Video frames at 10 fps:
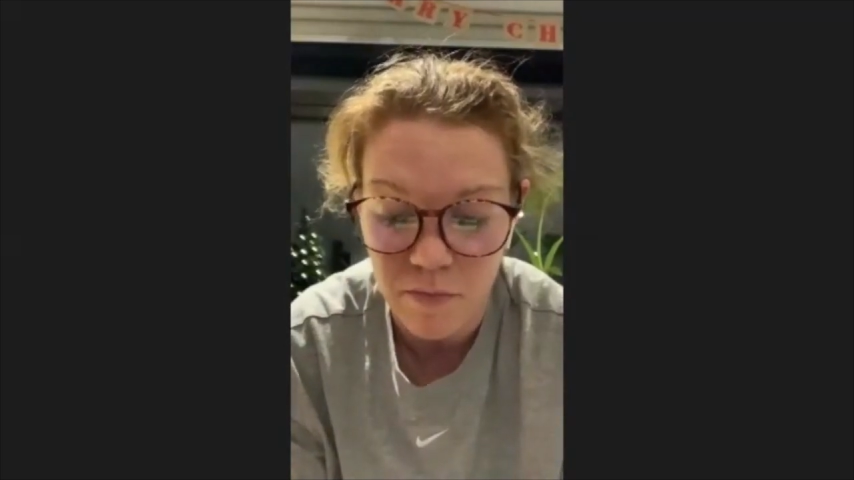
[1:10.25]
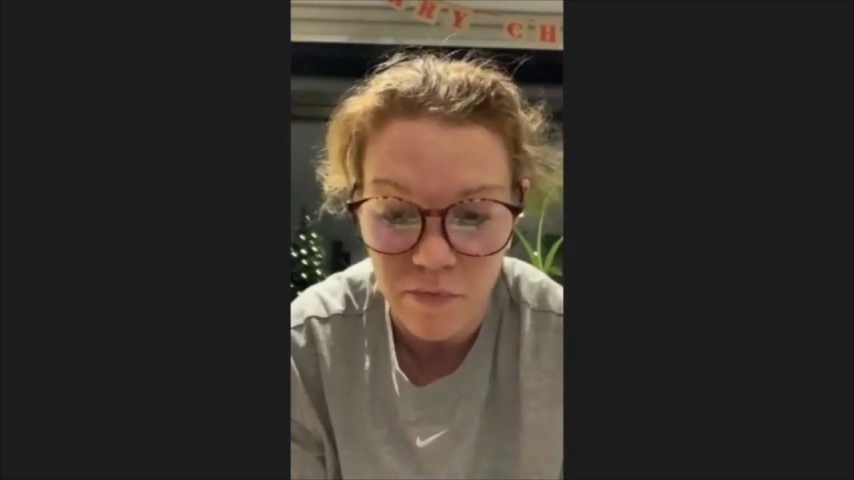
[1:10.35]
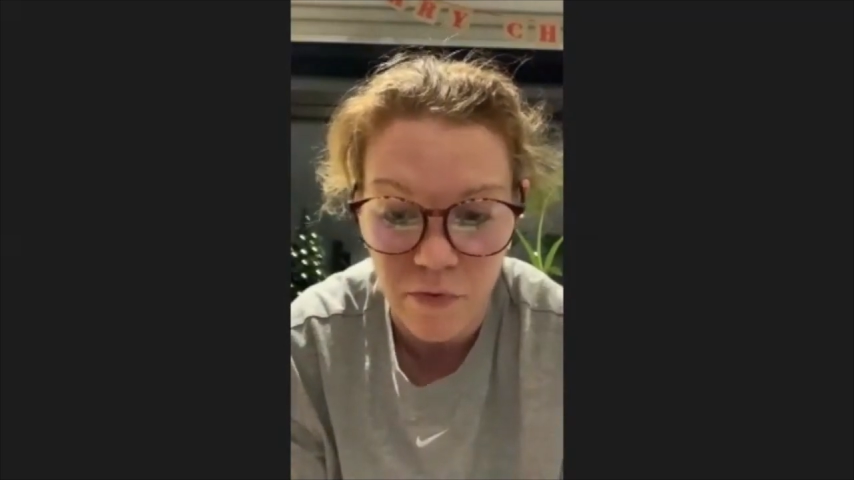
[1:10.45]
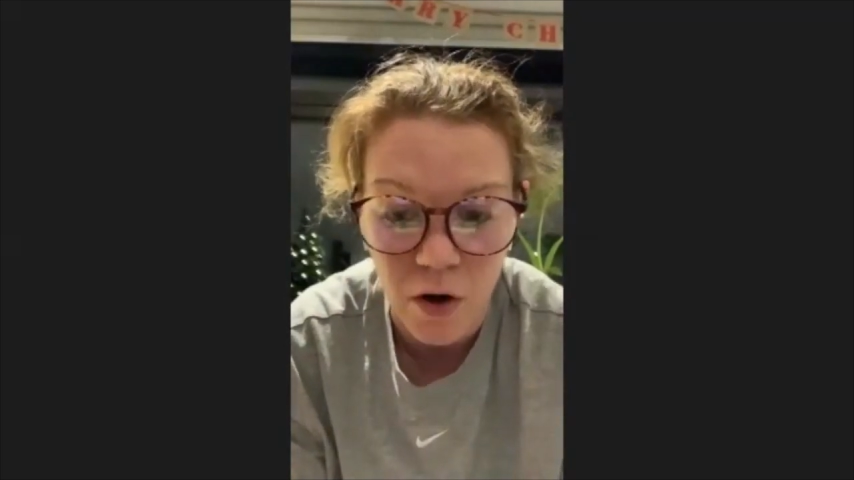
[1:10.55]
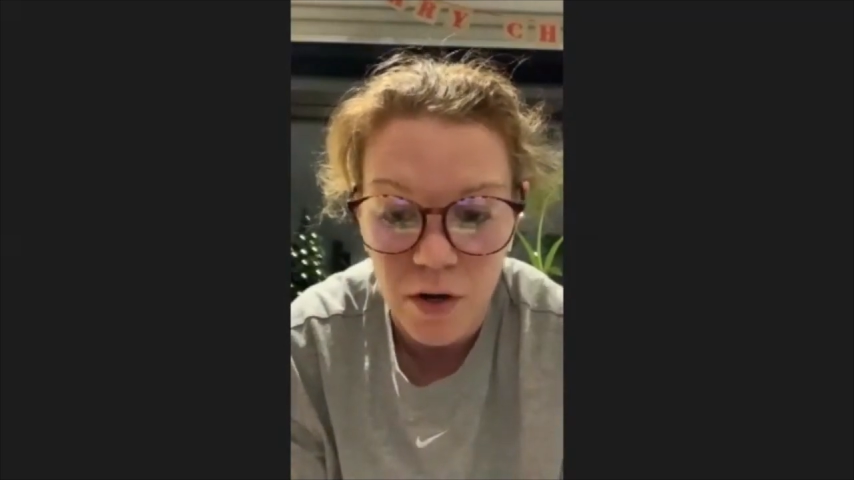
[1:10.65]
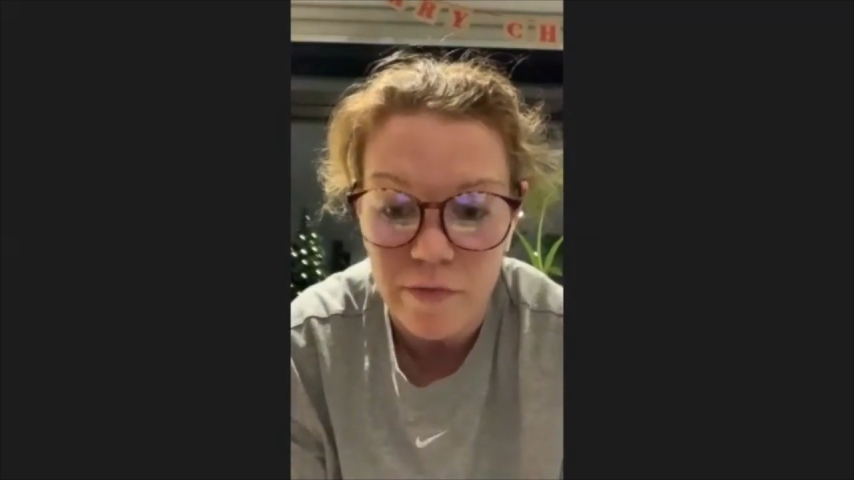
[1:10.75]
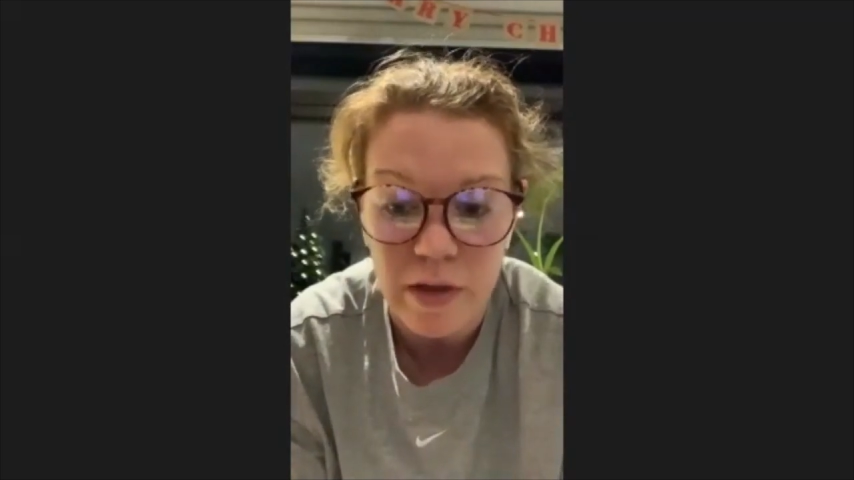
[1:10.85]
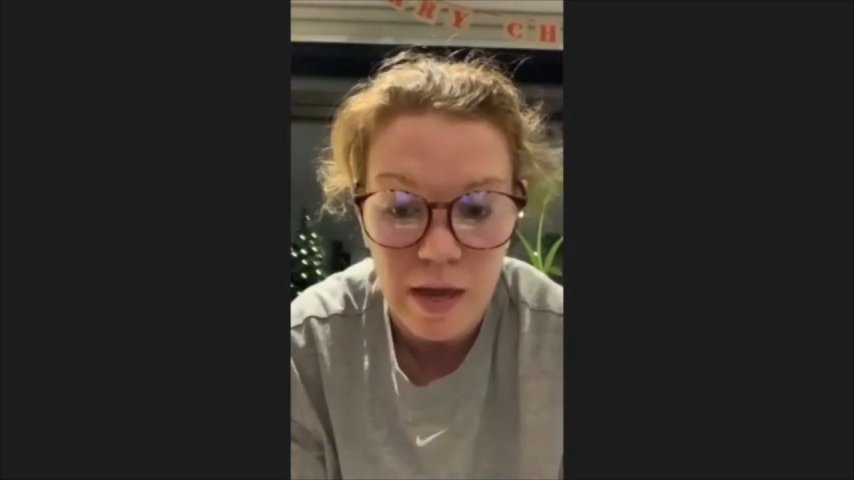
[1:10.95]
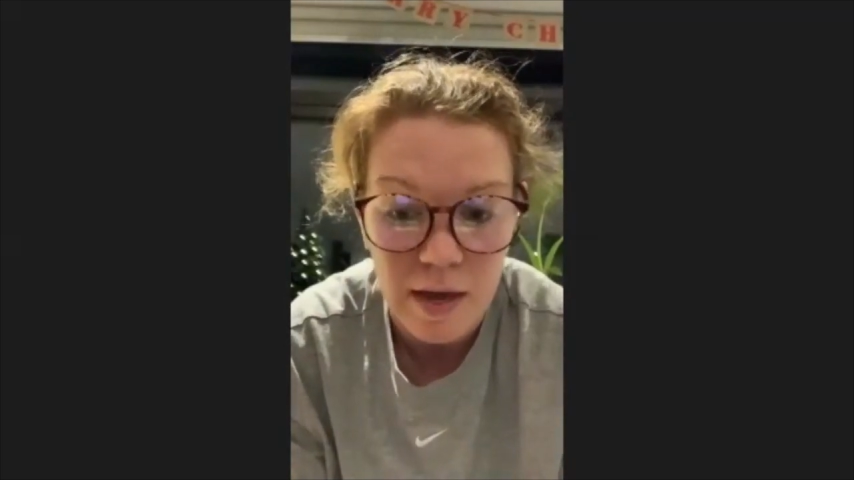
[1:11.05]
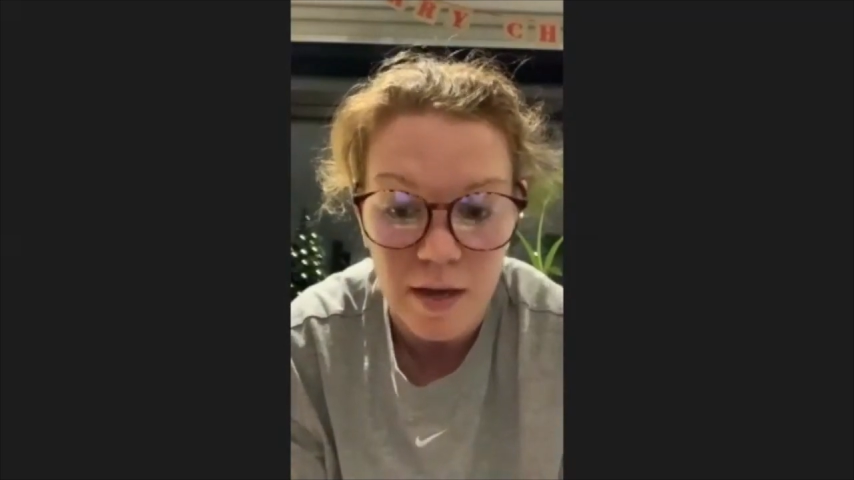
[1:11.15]
five
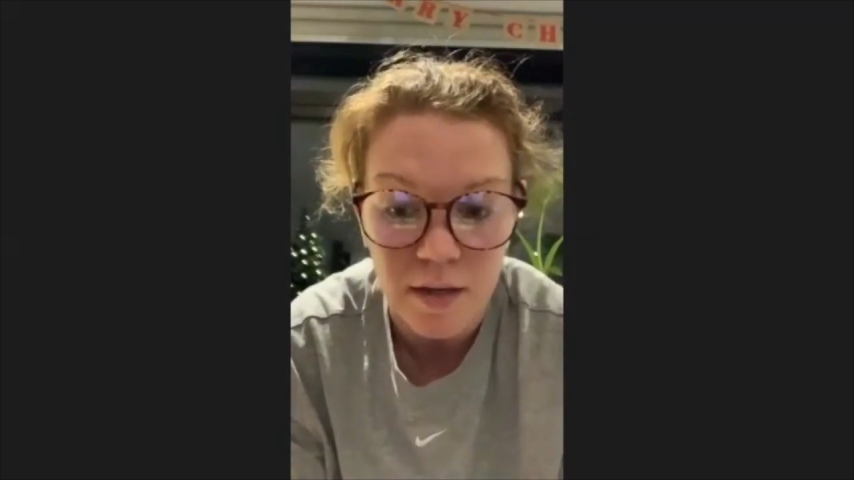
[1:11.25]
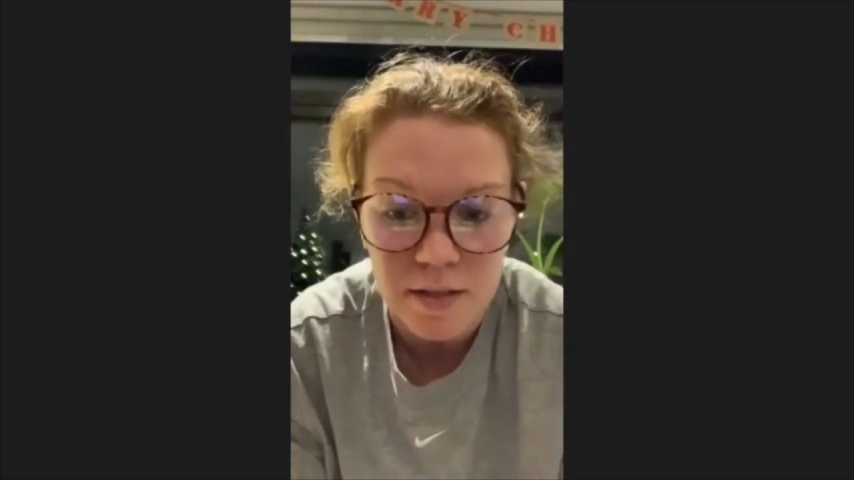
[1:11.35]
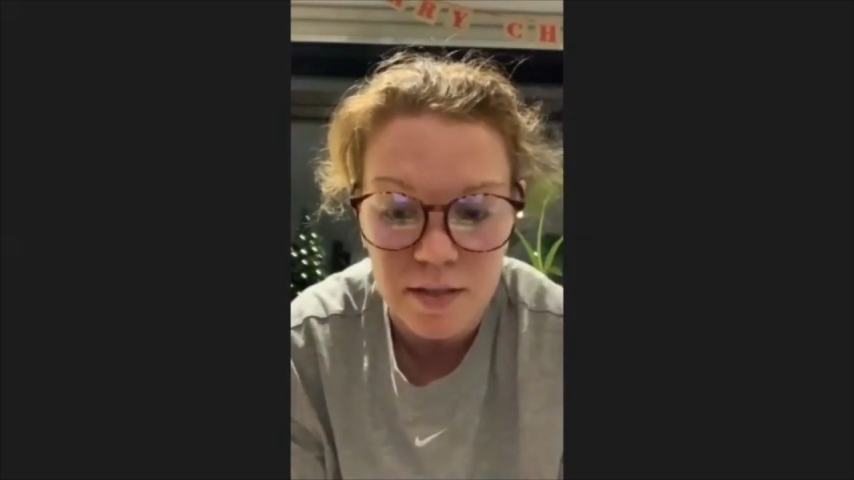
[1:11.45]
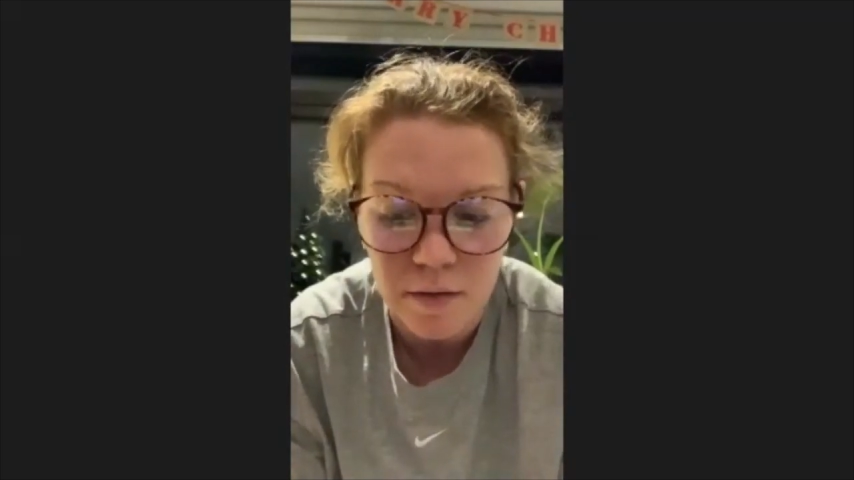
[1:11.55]
years,